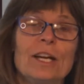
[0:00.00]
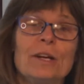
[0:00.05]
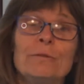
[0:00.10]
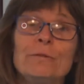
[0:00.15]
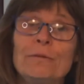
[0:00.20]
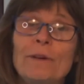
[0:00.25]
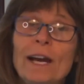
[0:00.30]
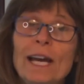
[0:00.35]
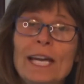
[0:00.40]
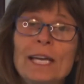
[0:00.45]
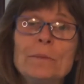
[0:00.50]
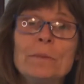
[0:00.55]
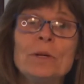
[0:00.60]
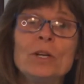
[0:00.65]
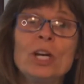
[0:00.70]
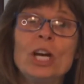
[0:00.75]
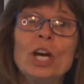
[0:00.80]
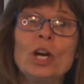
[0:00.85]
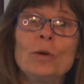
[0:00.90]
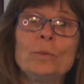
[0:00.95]

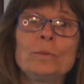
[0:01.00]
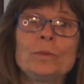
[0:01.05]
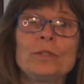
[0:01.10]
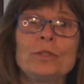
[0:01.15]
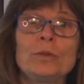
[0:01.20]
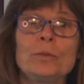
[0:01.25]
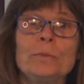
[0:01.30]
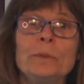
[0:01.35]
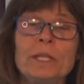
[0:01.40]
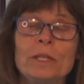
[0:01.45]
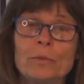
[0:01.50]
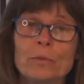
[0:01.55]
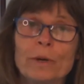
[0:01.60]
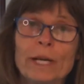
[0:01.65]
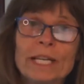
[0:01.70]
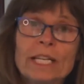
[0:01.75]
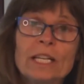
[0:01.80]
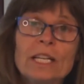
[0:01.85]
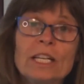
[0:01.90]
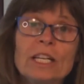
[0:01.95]
Fiber helps you be
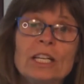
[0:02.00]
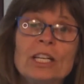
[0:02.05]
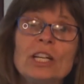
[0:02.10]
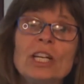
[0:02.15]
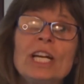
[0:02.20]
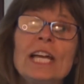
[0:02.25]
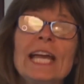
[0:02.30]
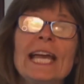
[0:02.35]
regular,